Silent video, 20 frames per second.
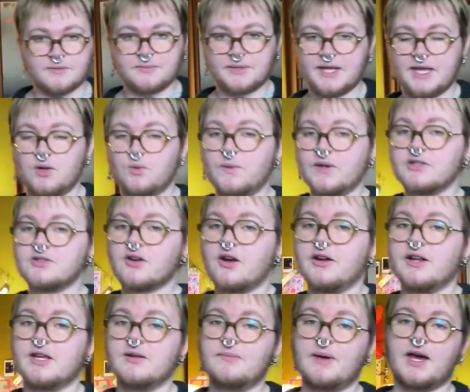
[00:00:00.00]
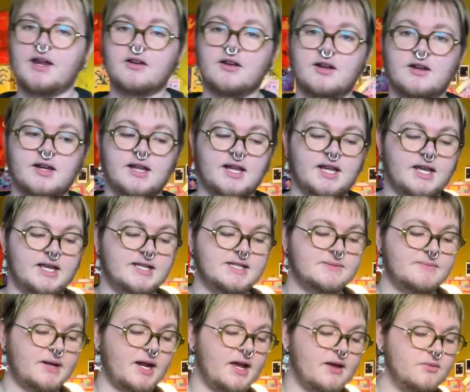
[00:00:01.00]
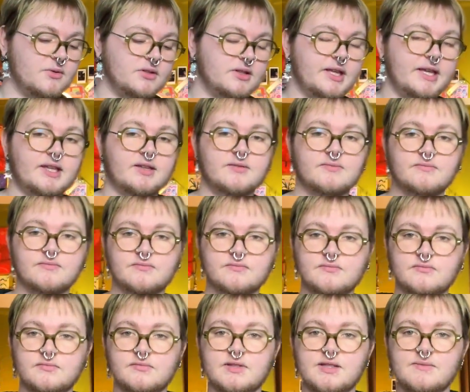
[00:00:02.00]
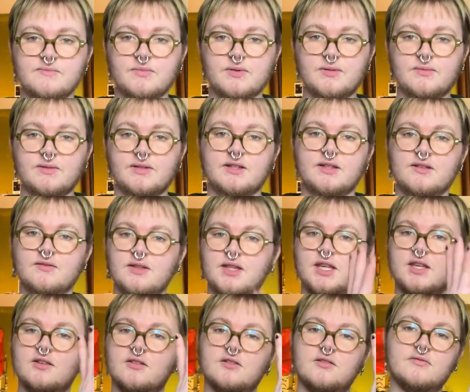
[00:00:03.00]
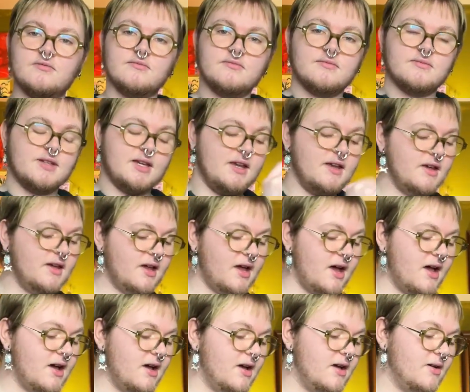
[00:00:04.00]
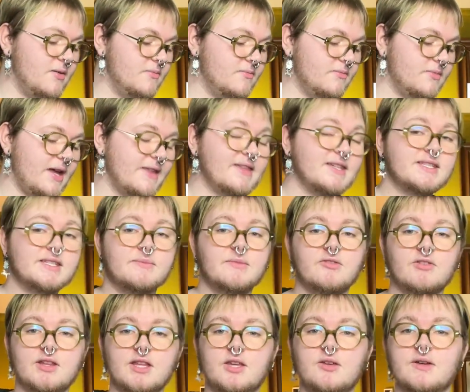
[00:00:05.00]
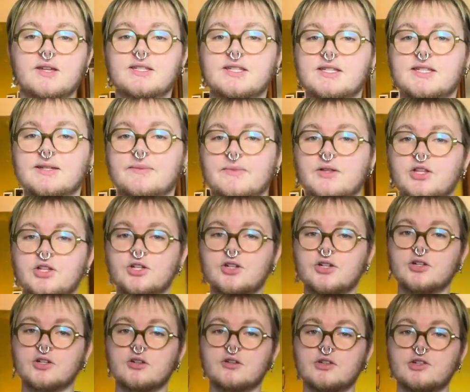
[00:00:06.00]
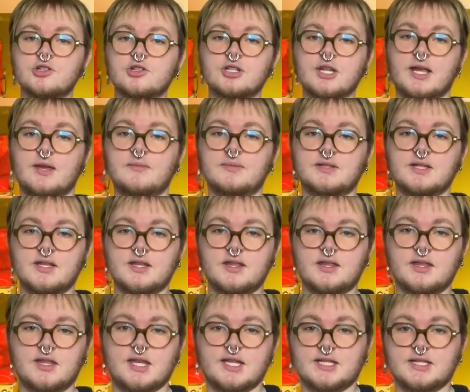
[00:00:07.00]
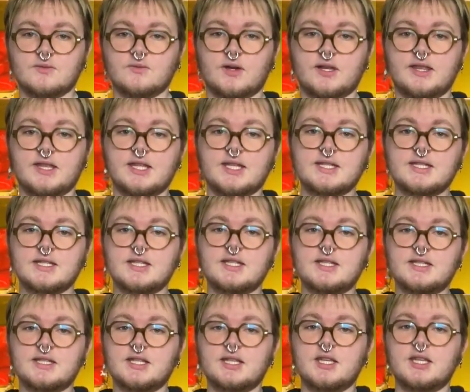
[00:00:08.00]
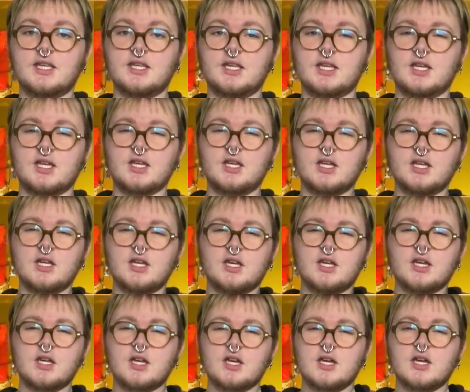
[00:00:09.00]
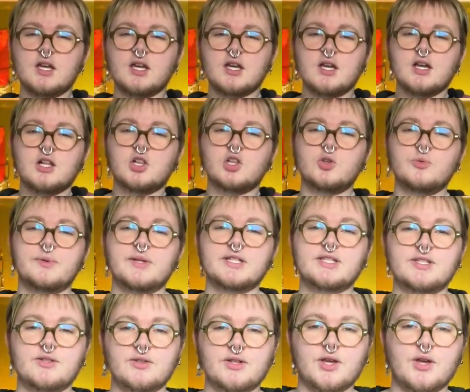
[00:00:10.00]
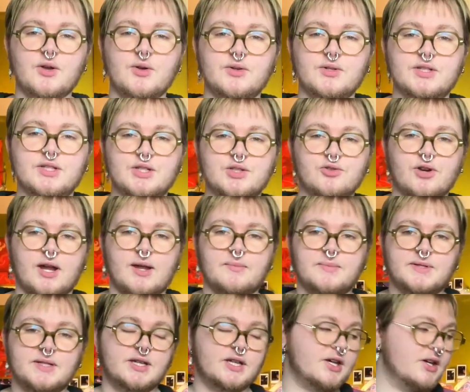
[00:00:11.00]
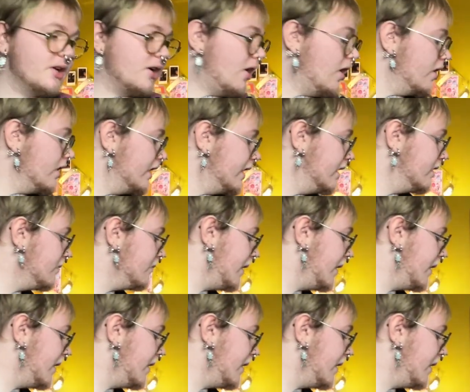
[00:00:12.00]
of my head which cardigan pattern it is, but I will like here. I think it's gonna be really cute. It's a similar shape to this one. This is the Loopy Studios striped cardigan